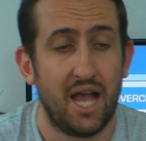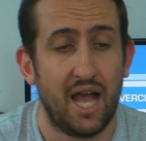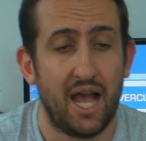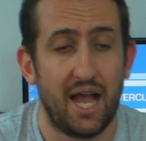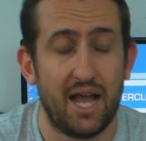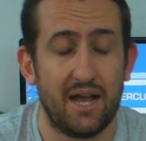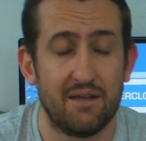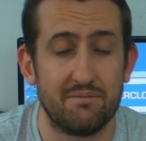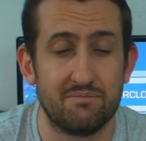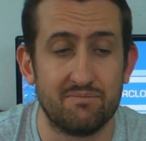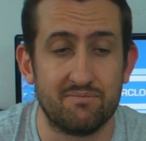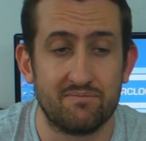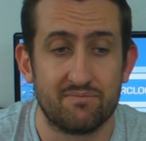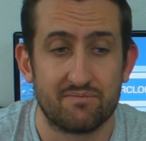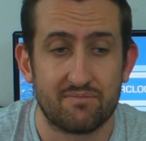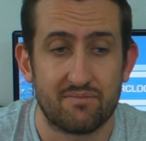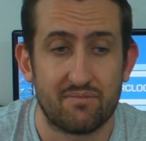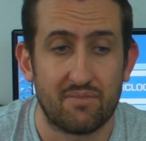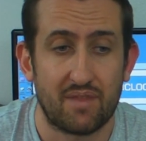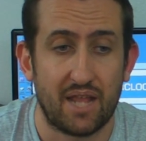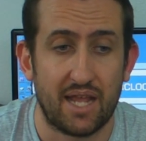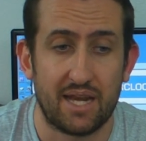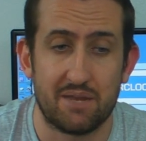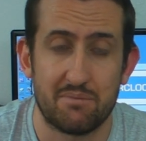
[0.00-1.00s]
Um,
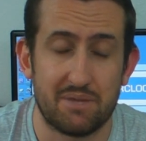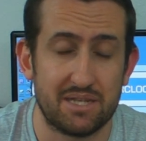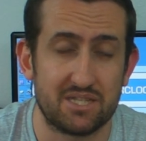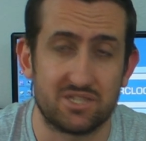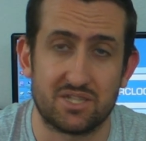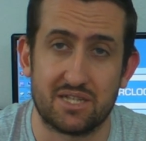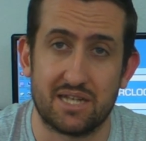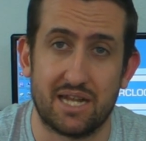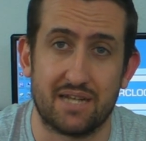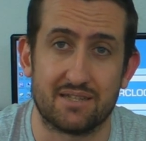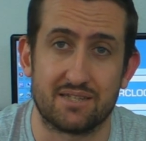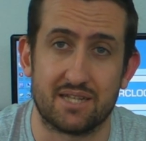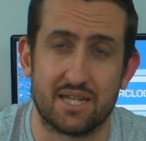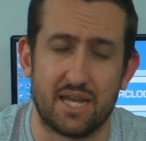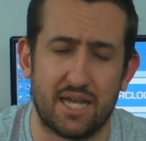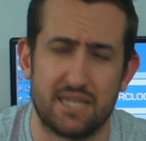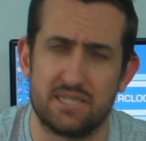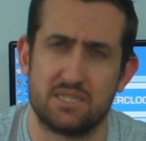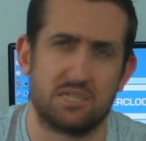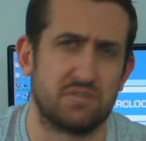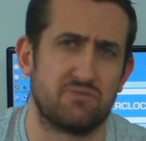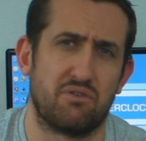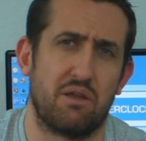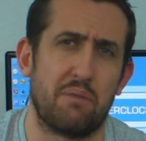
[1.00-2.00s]
and I mentioned that to the
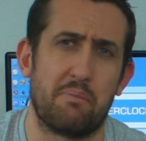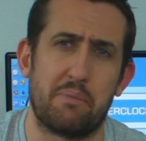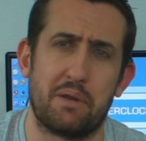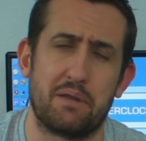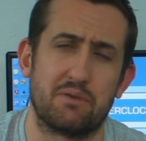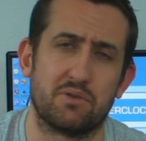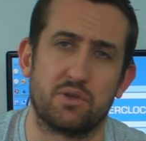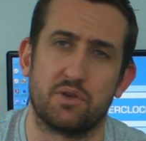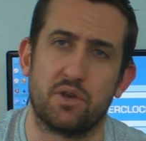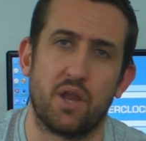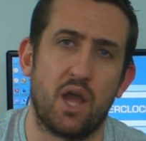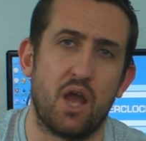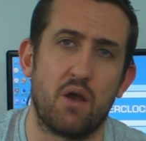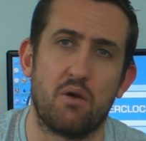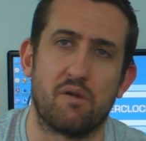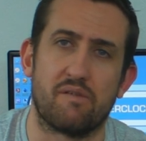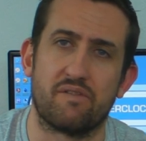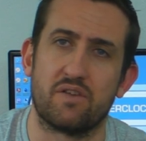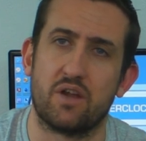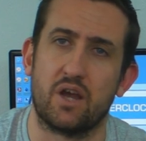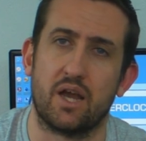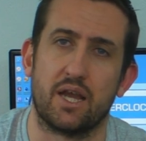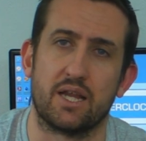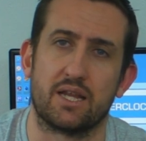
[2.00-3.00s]
ASUS rep, and he was like, no,
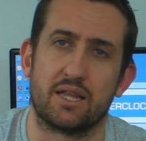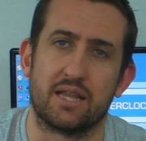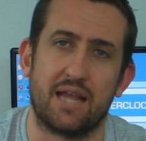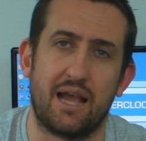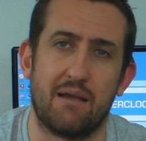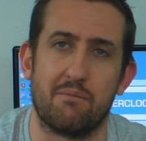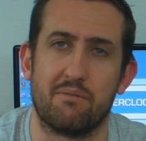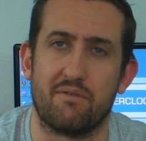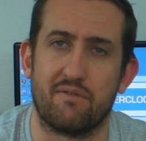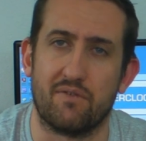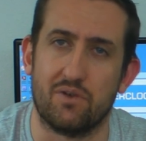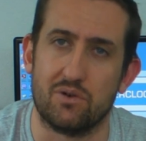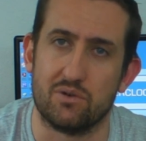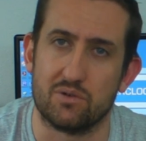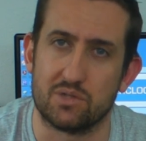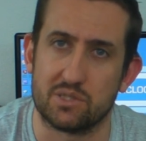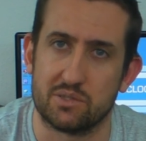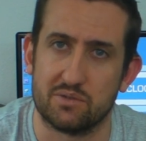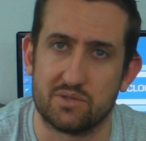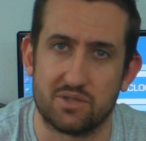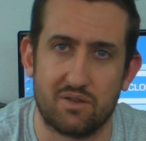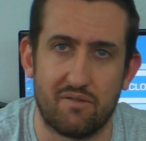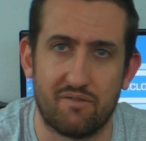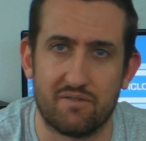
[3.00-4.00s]
I've not heard of that before.
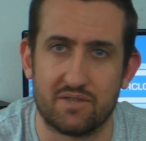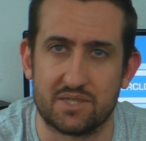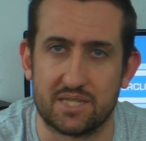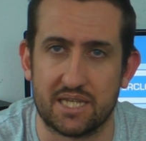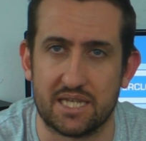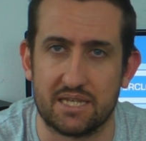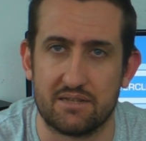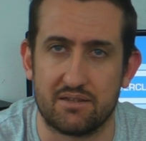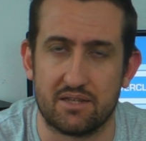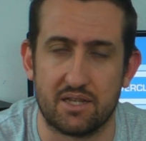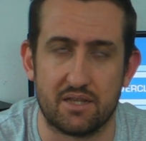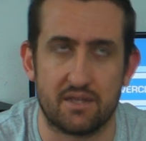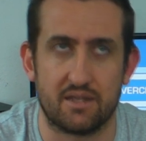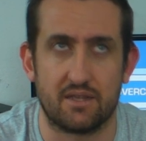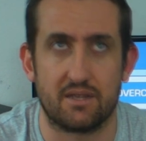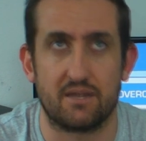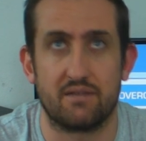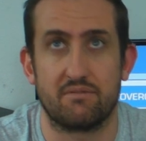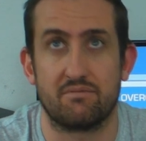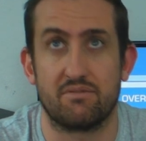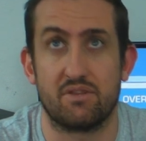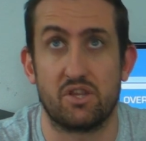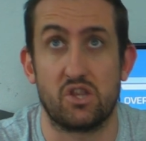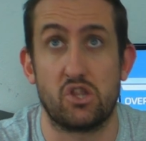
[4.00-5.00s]
So it's obviously
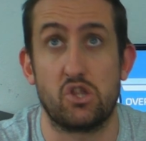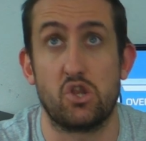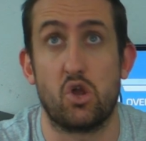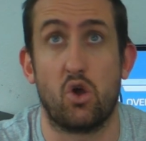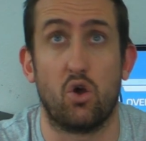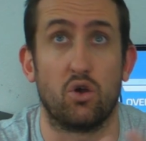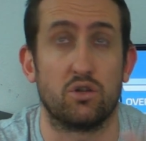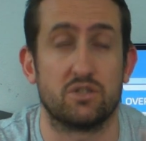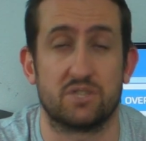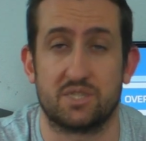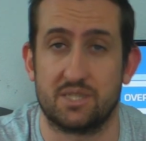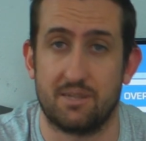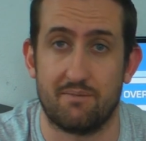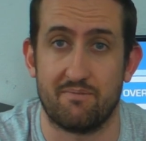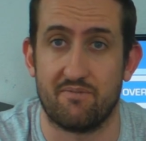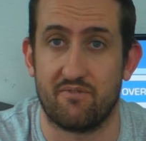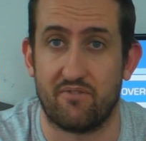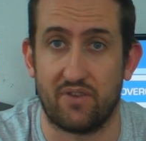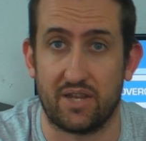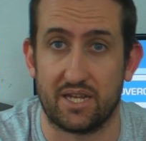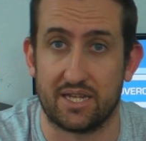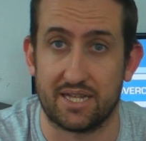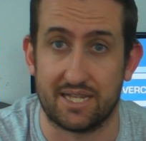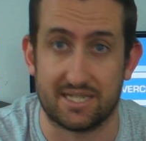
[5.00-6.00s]
not
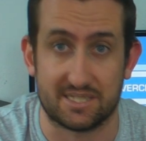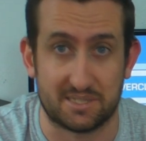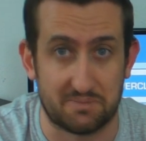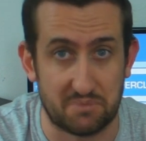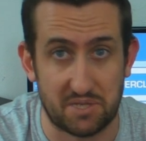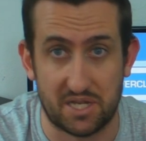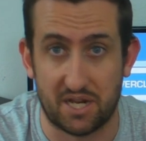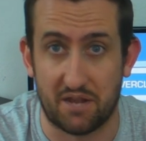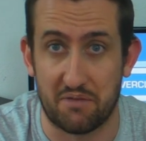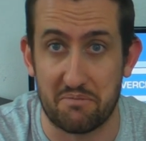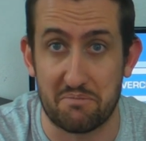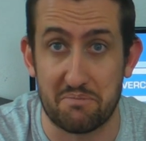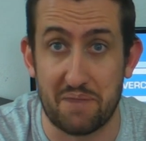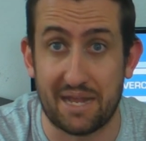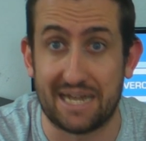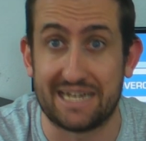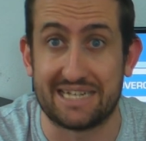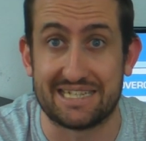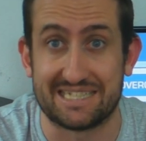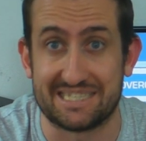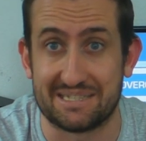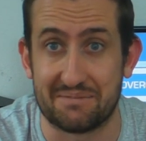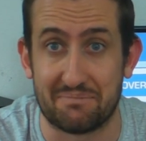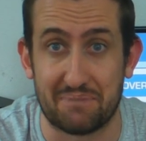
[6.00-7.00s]
something that's you know
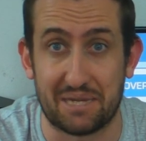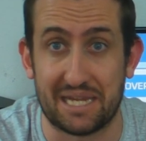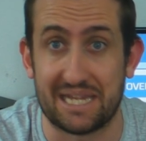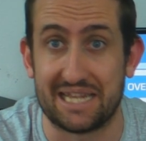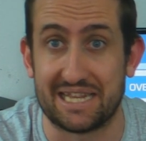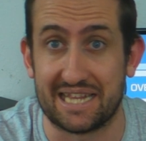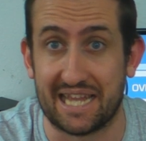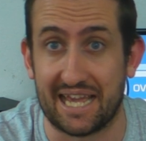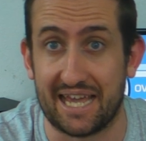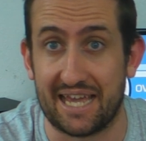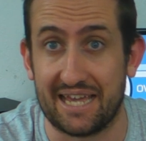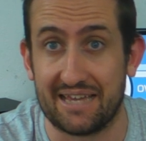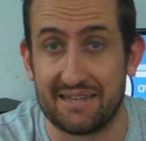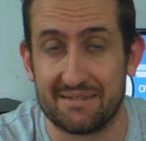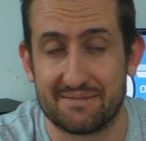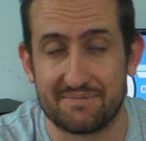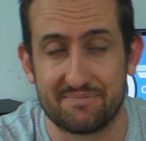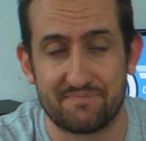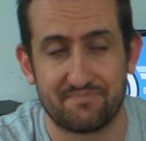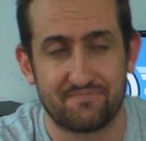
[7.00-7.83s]
meant to be there.